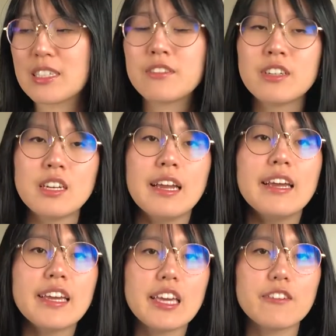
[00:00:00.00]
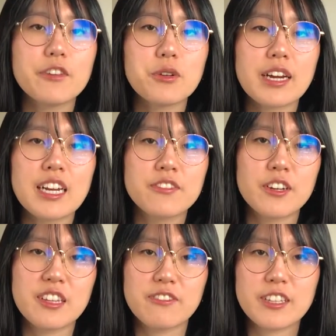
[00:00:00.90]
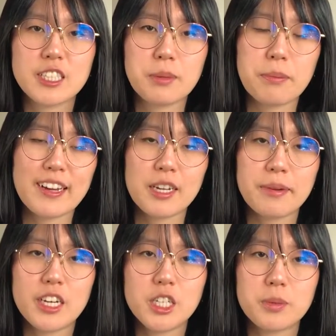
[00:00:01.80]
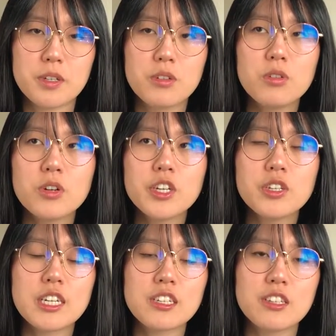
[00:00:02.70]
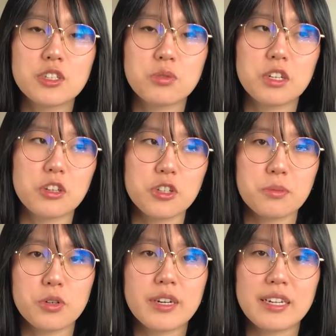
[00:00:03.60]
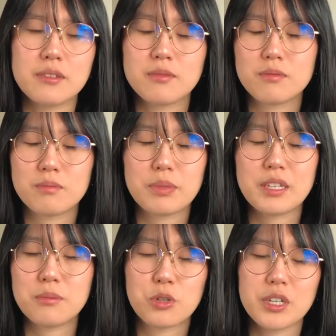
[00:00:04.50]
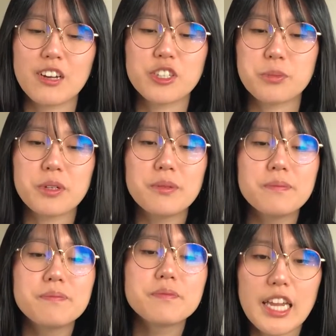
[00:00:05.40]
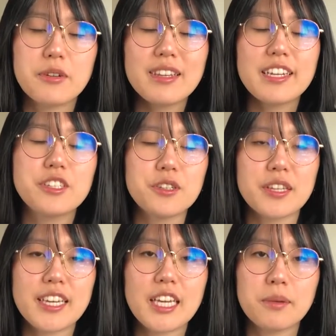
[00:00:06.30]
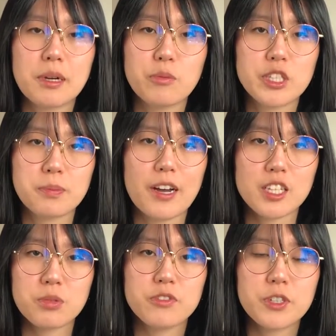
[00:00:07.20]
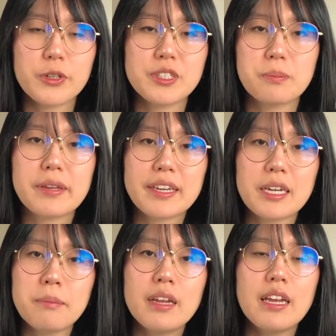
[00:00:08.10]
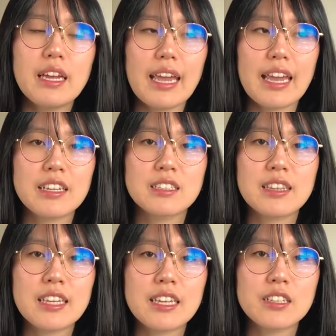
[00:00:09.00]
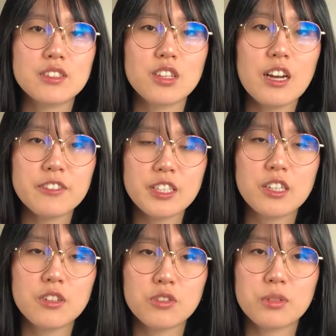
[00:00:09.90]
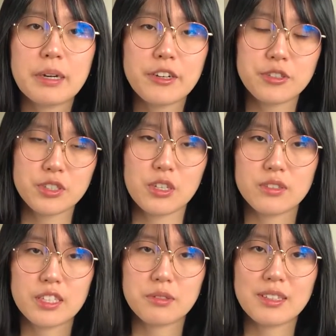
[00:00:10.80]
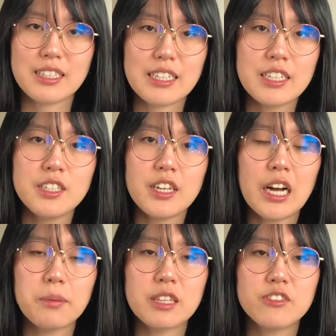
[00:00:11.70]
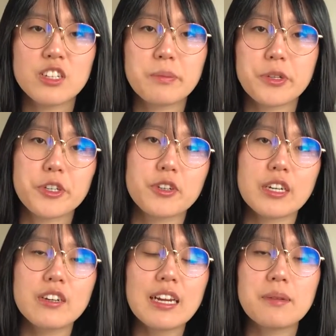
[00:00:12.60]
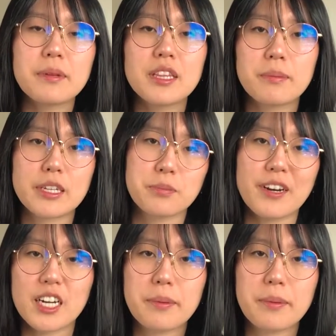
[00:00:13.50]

7 if you are kind of on the fence about product management, or you generally just want to learn more and be more knowledgeable. It really gets you thinking about what's possible for you as a PM and the soft skills or micro skills that are really needed to help level up your career and be the best product